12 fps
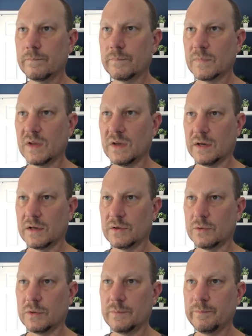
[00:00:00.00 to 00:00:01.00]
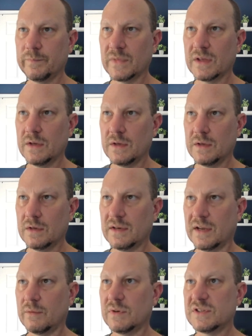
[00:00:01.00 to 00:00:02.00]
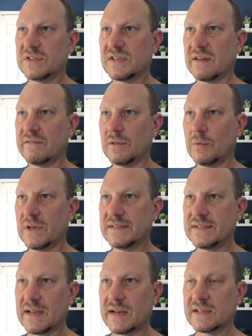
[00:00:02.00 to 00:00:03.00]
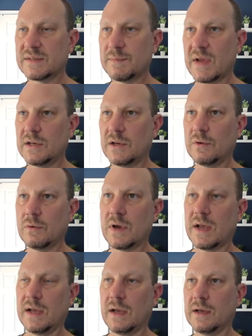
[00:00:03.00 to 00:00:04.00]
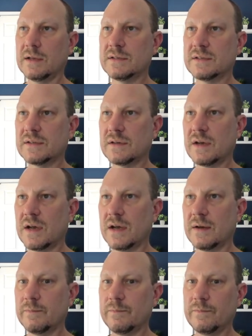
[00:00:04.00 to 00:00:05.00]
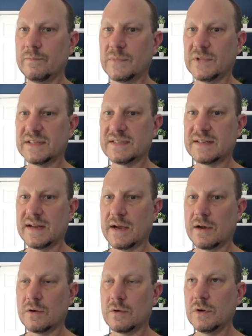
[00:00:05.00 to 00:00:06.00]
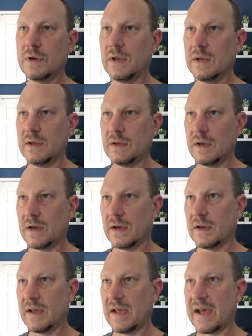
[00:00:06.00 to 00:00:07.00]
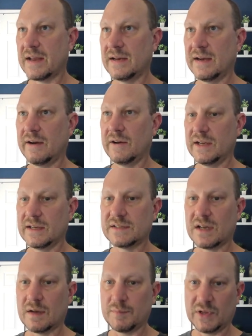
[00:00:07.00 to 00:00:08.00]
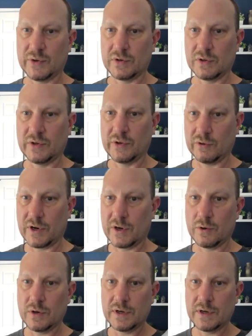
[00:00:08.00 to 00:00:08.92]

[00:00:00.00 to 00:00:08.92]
All right, cool. Now we just have the one settings menu, and let's now add an area to upload a logo.